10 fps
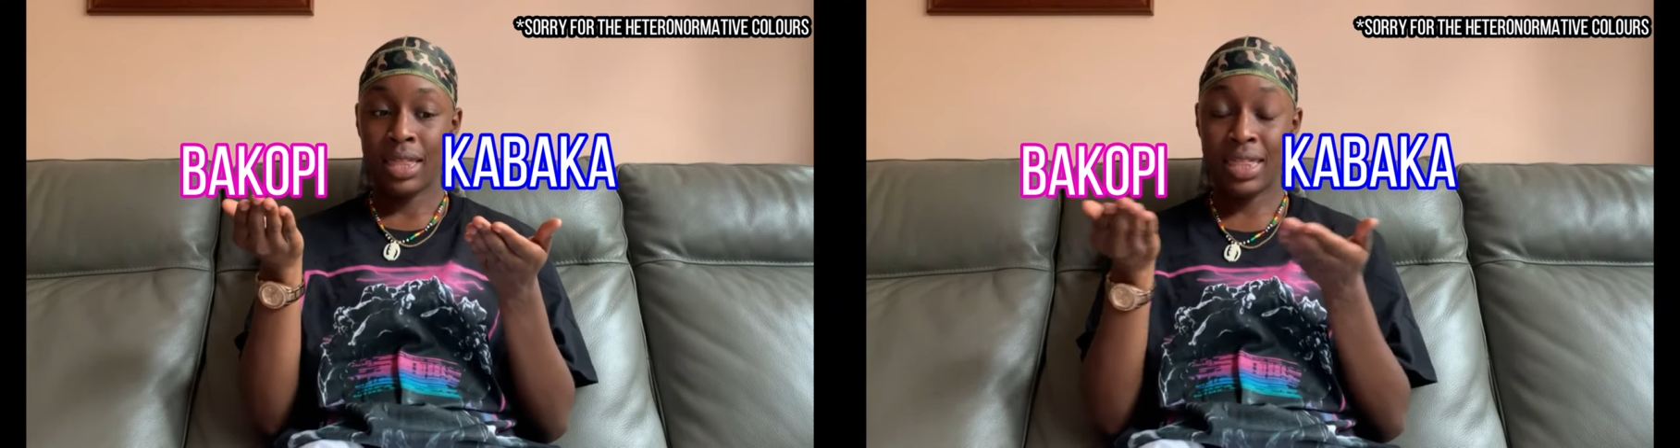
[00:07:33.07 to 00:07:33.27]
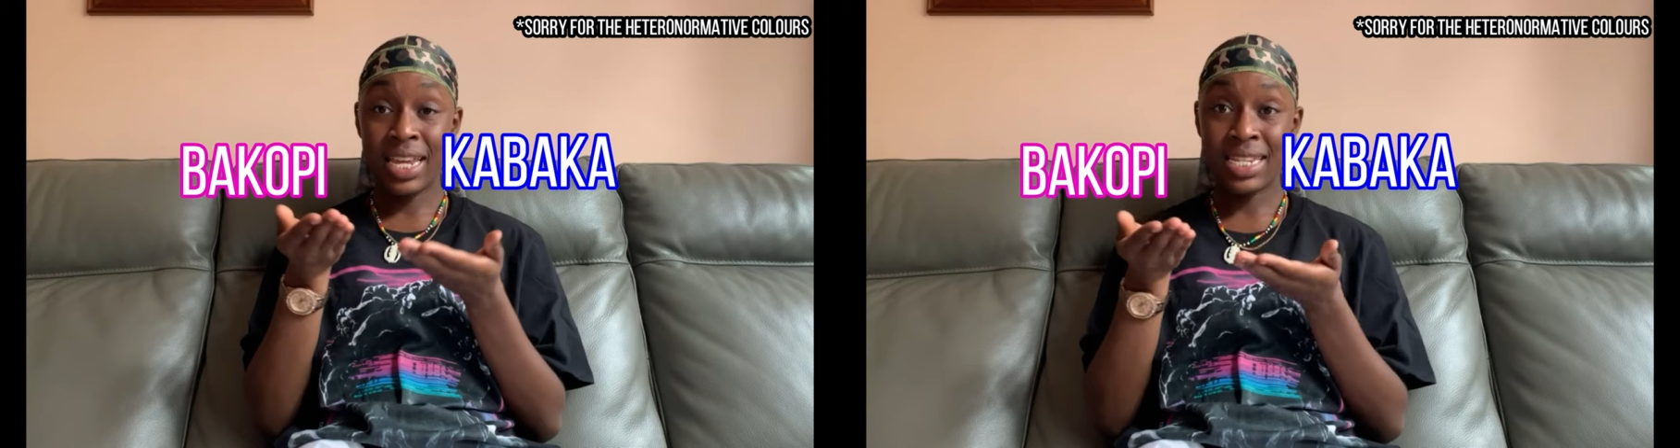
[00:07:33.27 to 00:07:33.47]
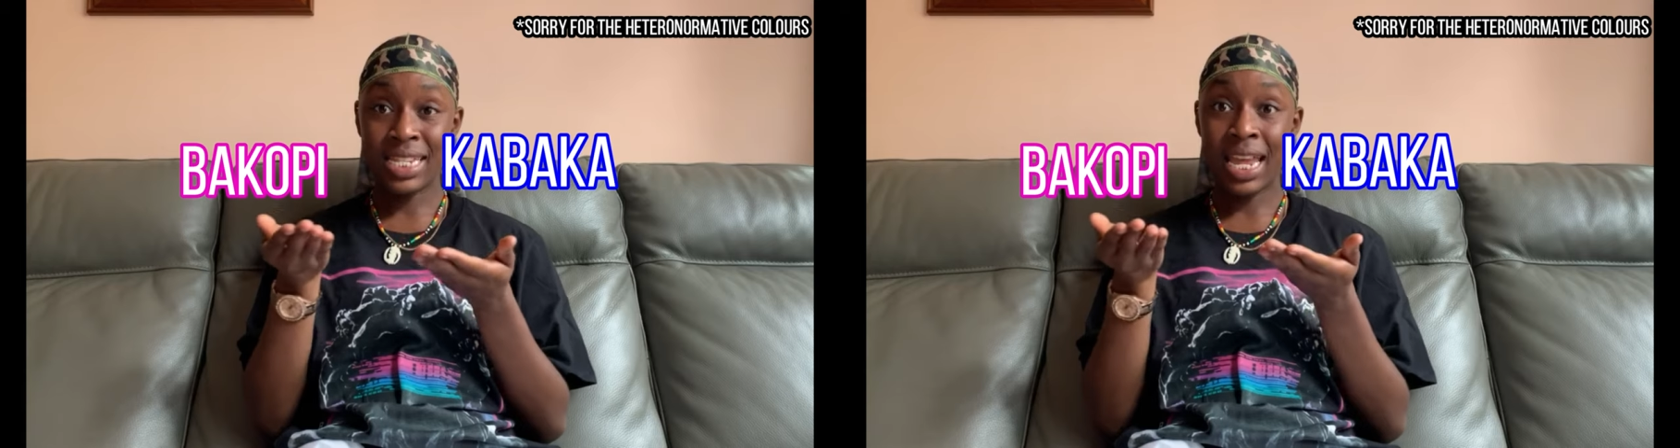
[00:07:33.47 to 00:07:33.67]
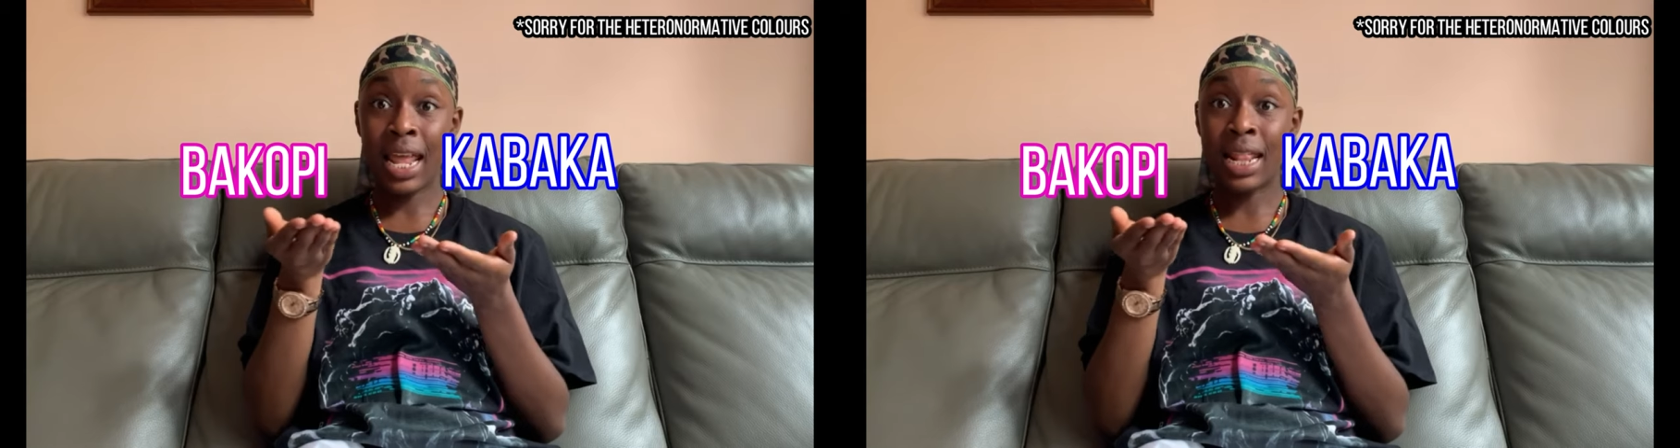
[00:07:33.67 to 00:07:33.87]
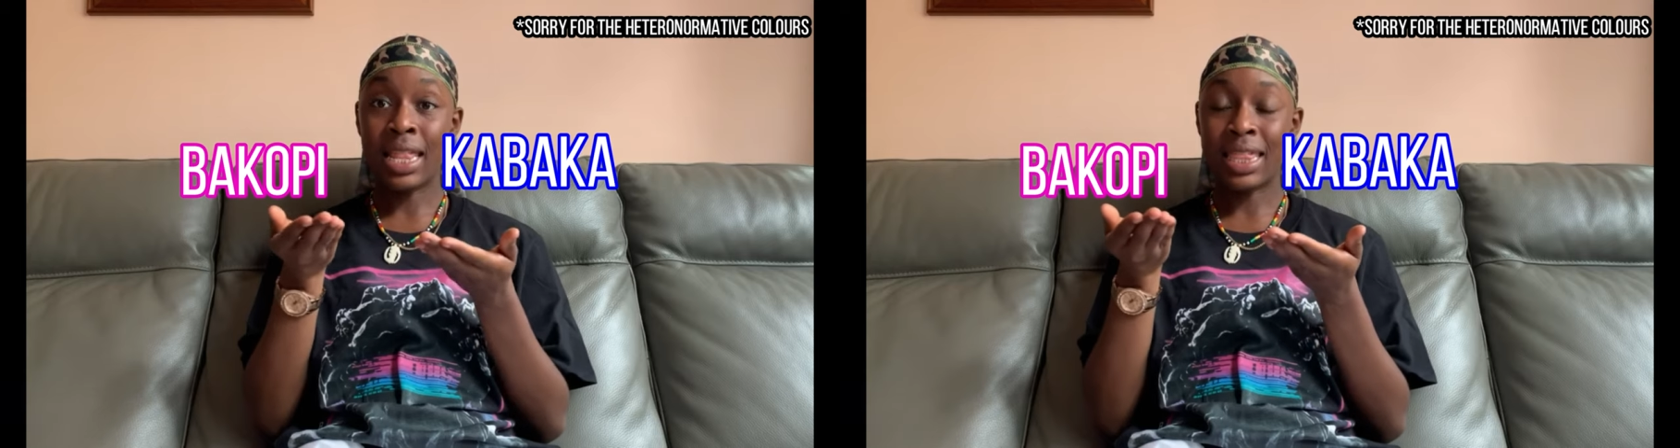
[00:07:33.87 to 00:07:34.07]
This,
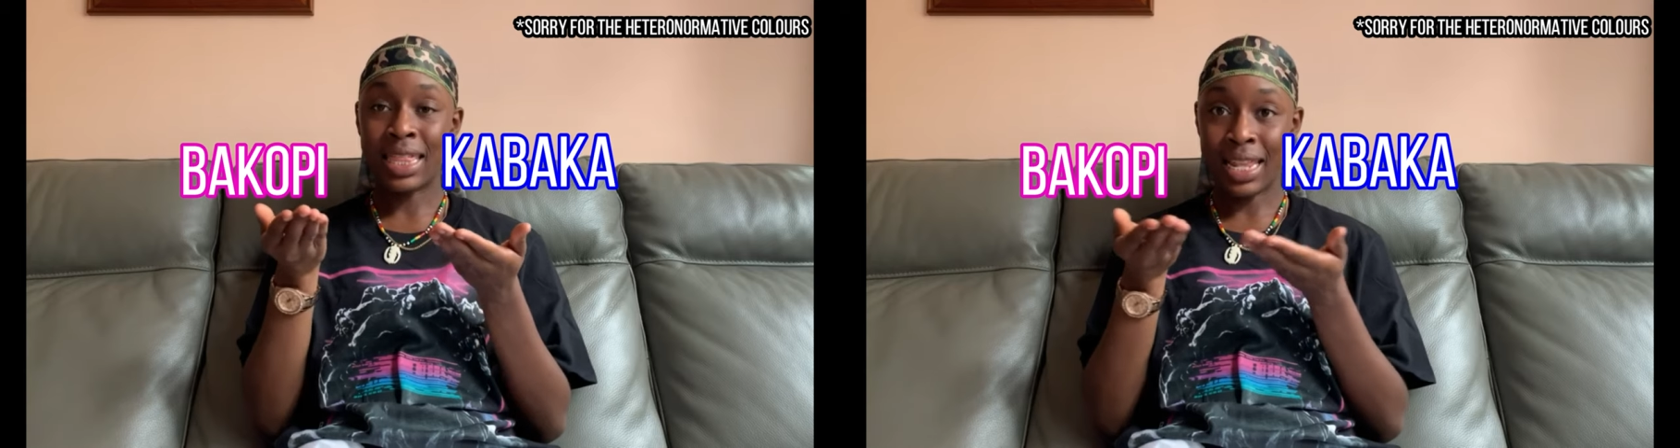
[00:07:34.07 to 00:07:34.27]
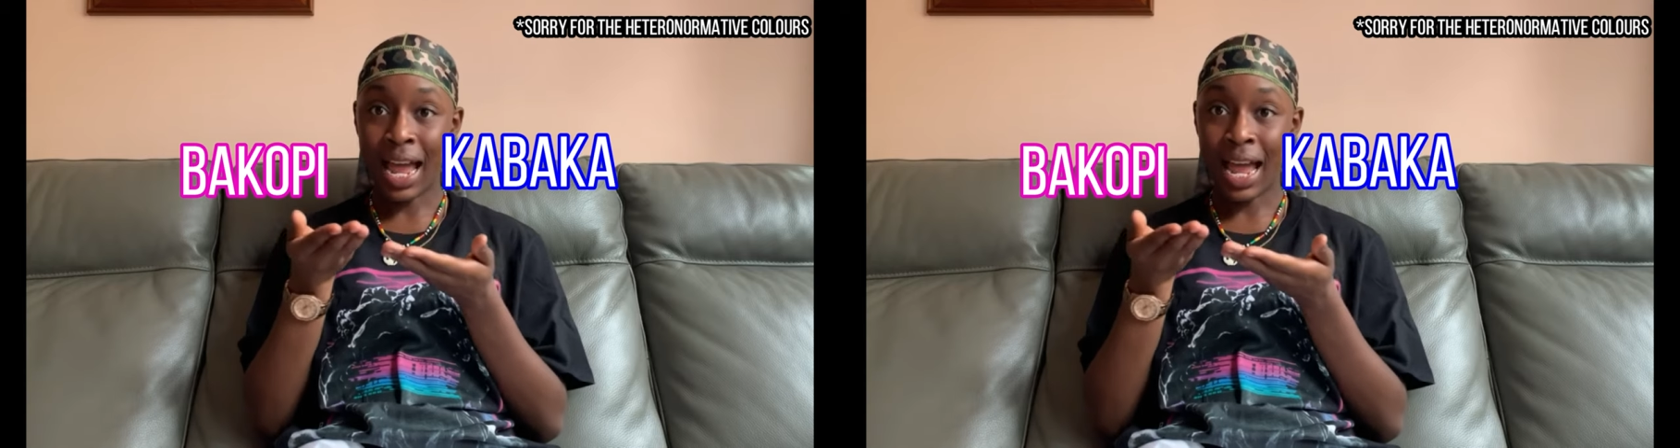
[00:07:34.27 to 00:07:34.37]
in the